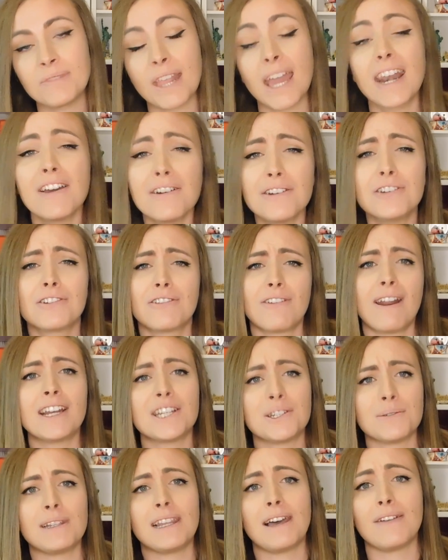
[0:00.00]
And at
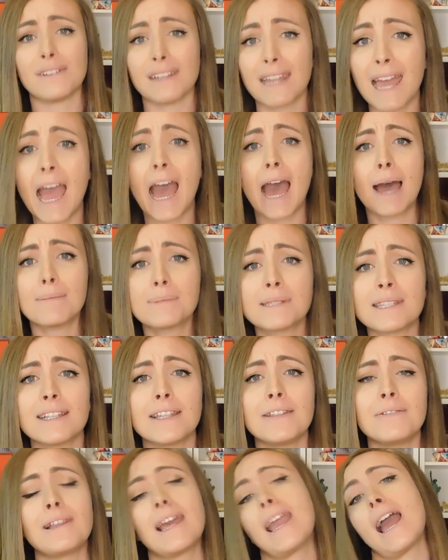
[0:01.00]
undergraduate level, it
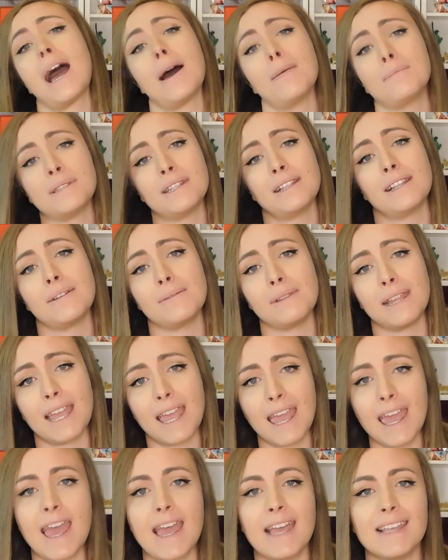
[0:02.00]
absolutely
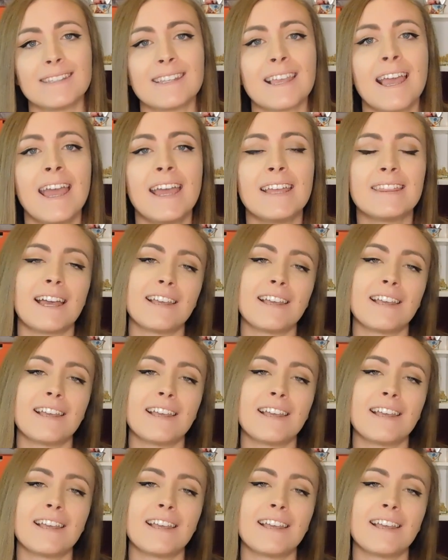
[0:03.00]
is.